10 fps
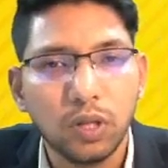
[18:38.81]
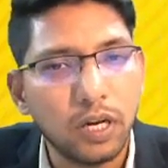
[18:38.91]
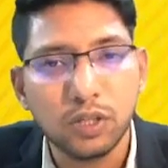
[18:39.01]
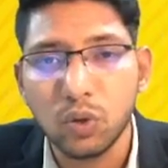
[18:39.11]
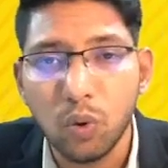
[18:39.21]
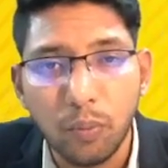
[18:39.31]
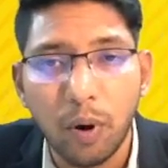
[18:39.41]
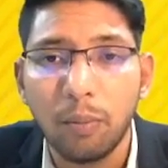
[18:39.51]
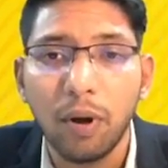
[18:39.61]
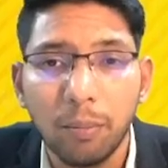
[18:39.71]
there is no
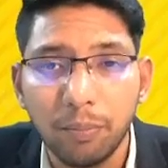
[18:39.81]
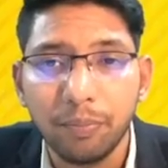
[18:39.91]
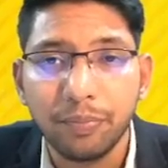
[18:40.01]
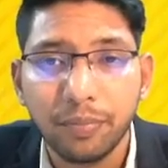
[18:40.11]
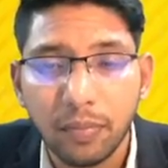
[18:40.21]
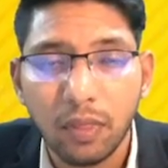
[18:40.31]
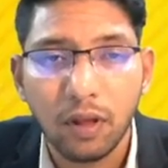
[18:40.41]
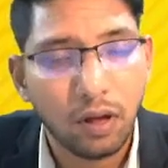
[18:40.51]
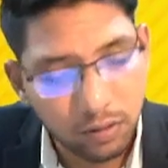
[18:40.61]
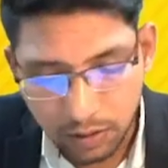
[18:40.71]
problem.
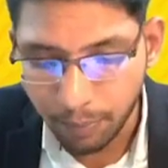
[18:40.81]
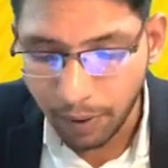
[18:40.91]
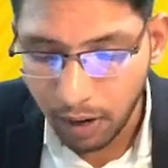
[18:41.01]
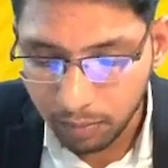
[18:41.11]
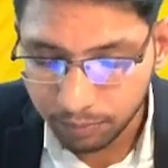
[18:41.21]
Simple.